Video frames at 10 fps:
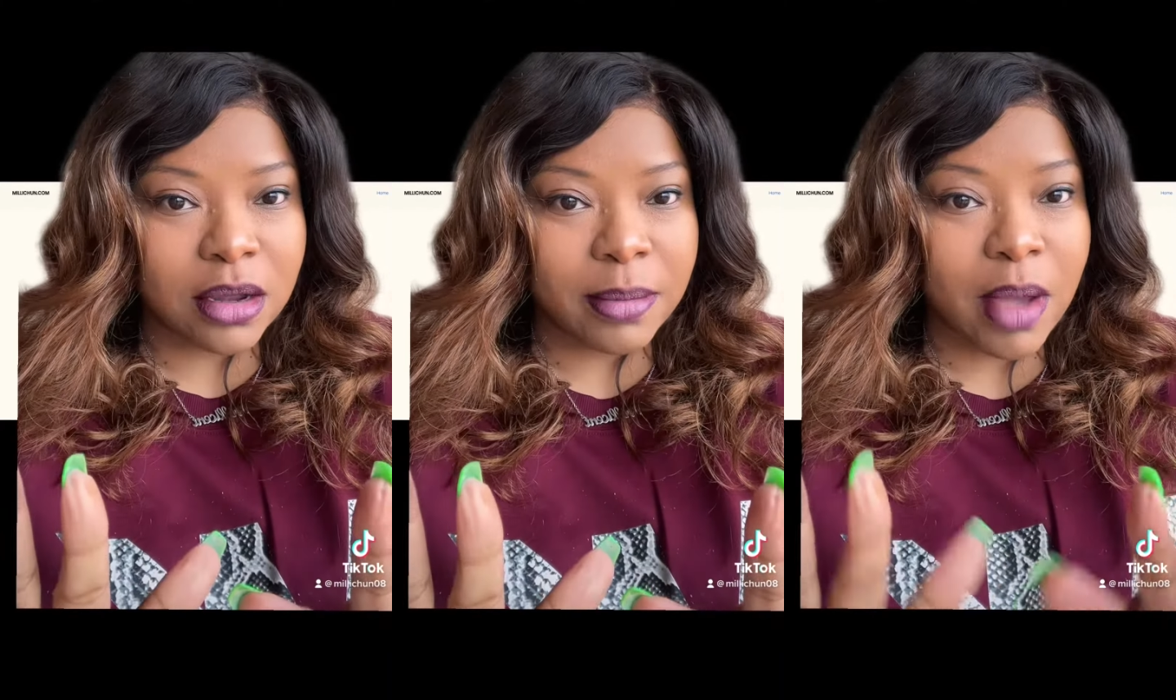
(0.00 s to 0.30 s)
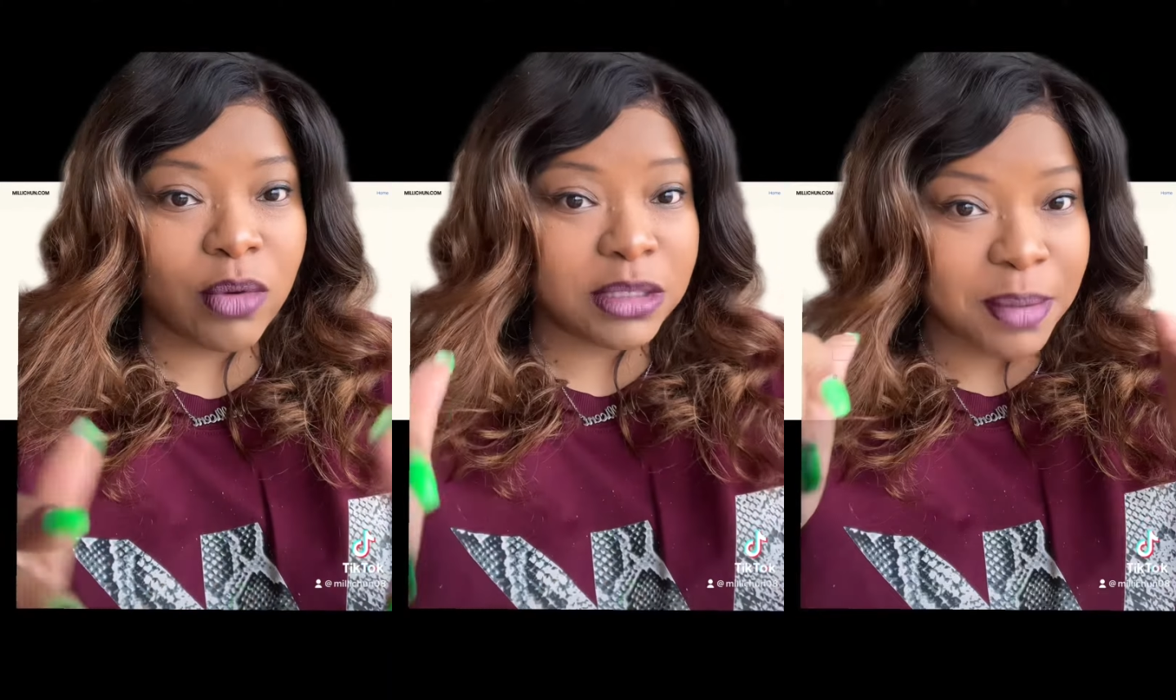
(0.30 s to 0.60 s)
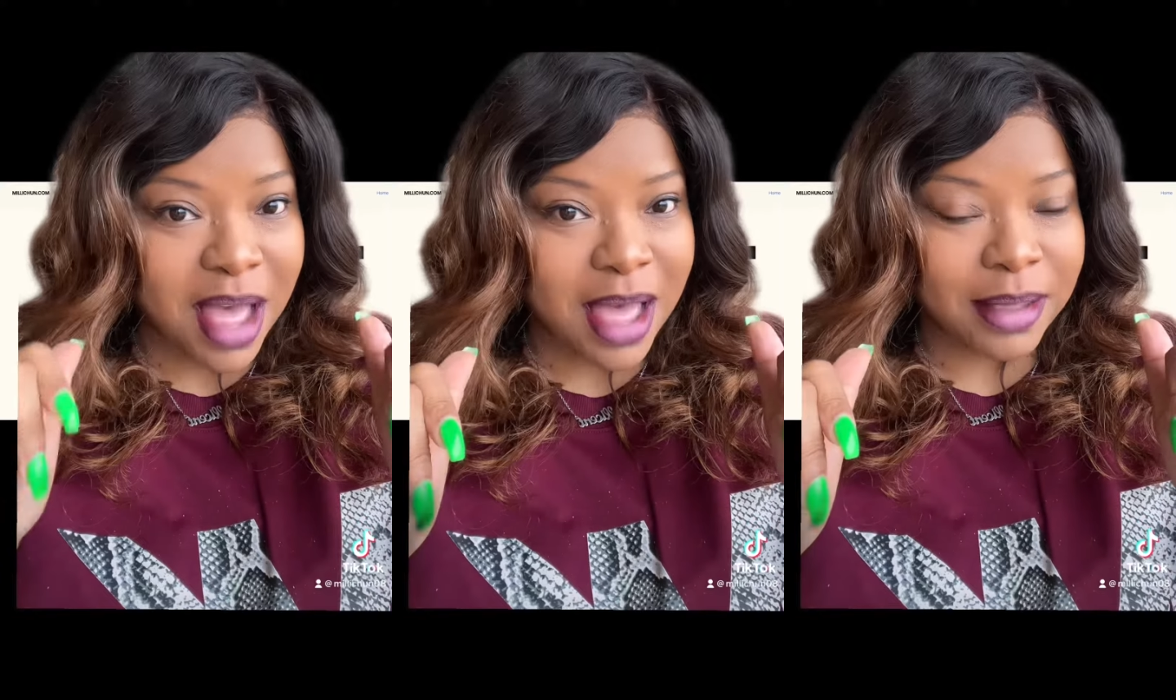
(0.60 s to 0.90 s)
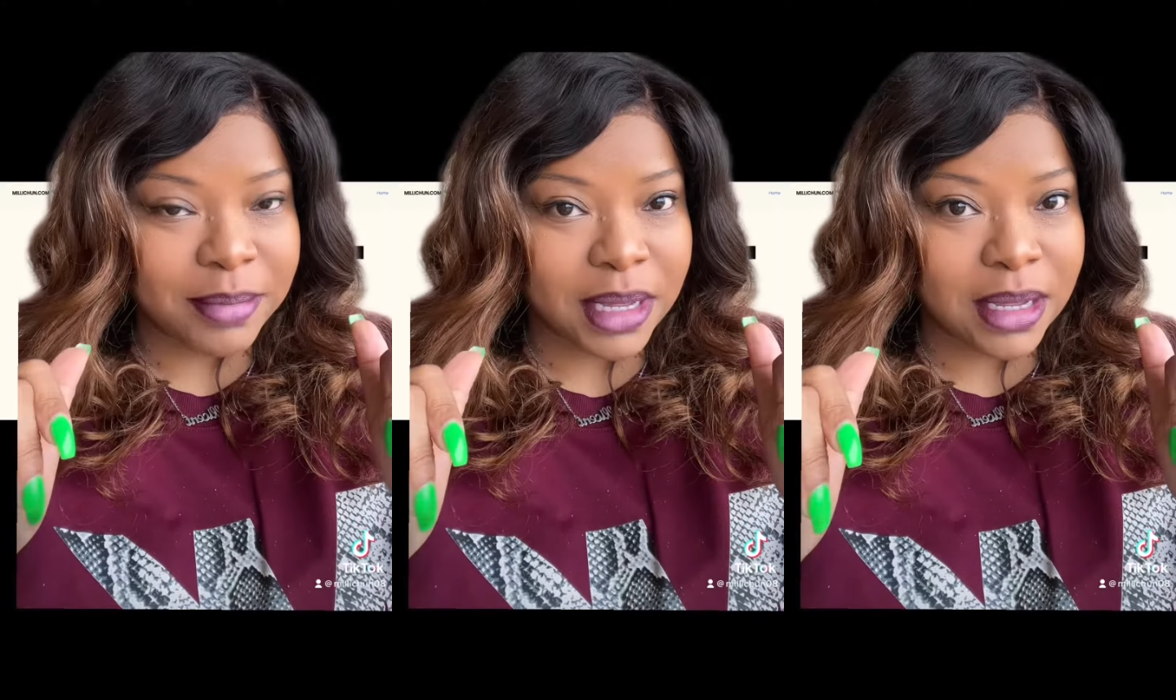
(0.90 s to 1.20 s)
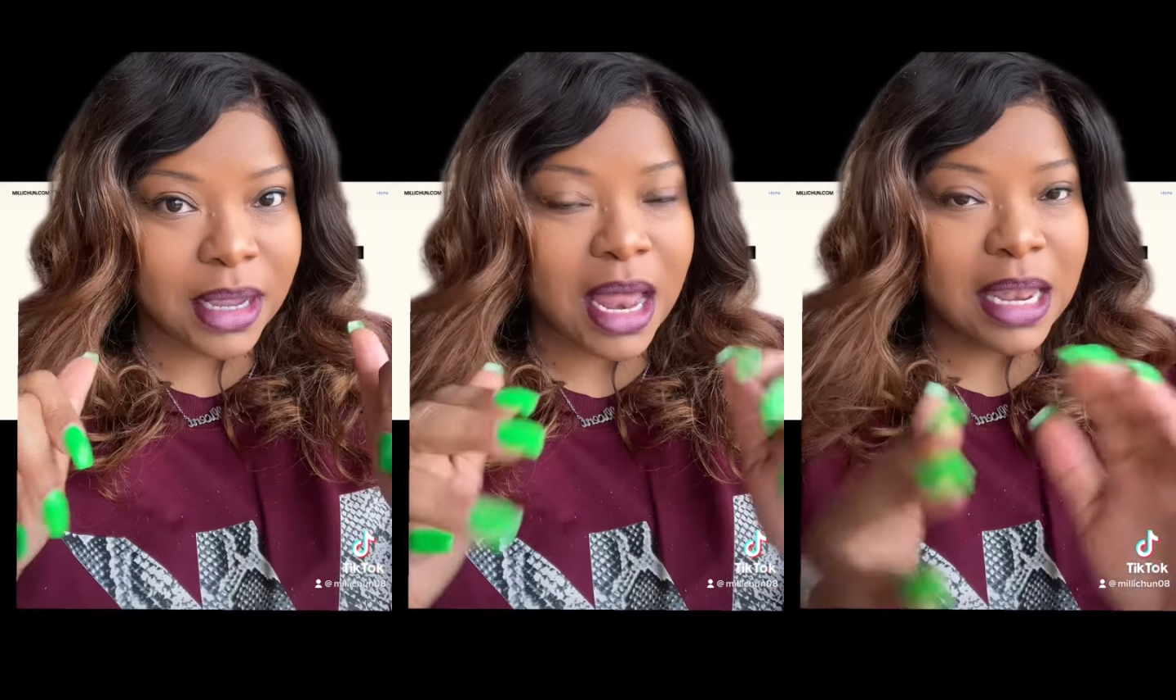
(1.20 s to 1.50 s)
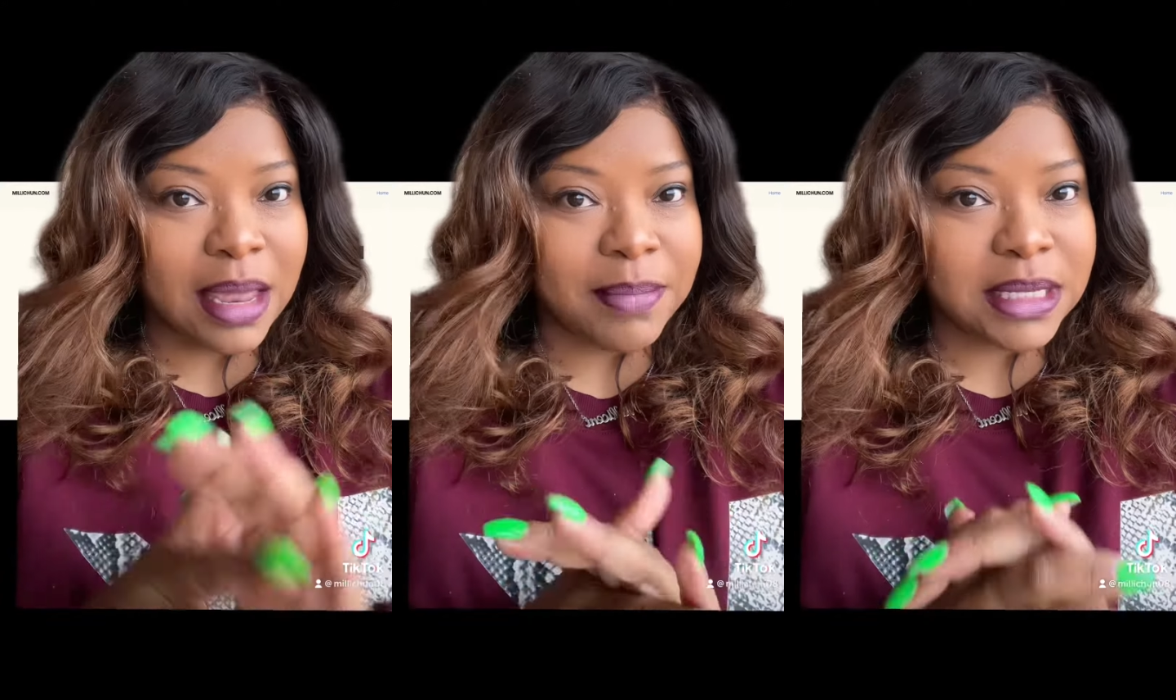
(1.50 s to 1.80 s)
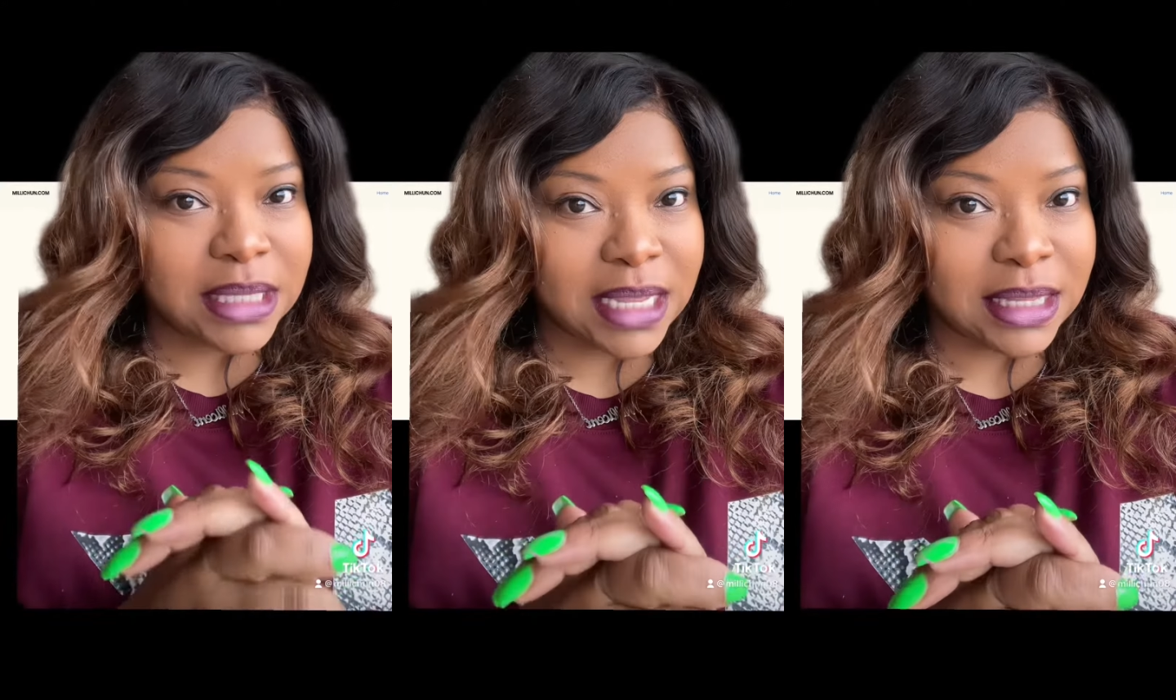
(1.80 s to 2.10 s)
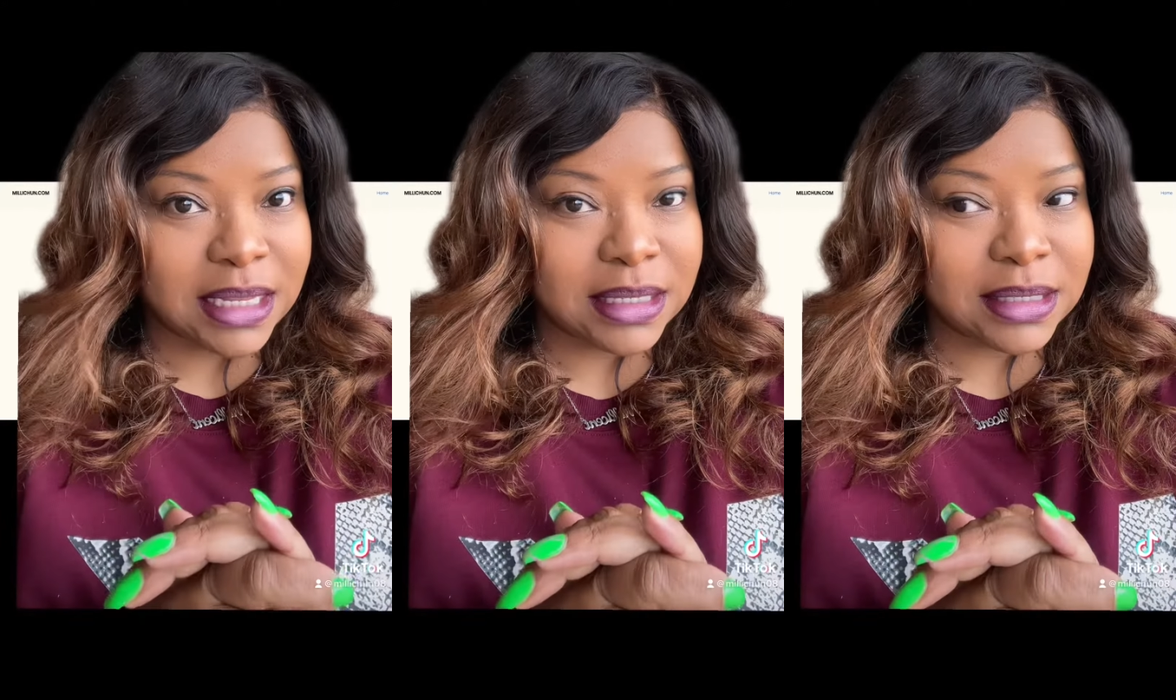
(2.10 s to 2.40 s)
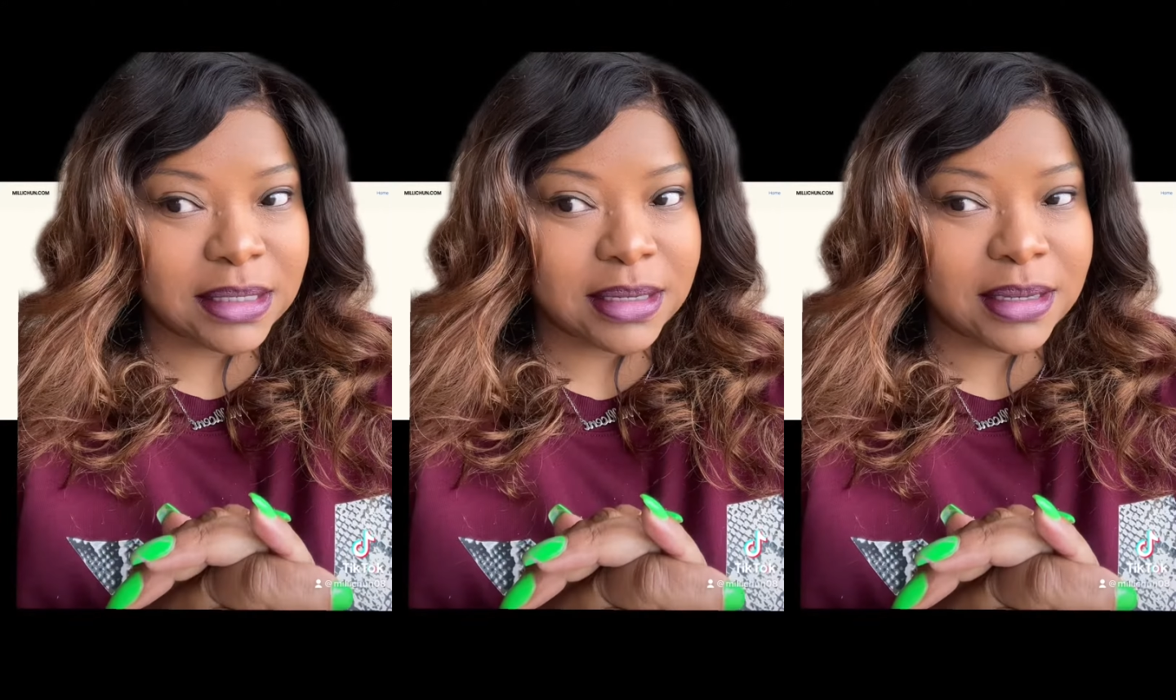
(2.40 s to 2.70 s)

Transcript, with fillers: about what's behind me, let me say this.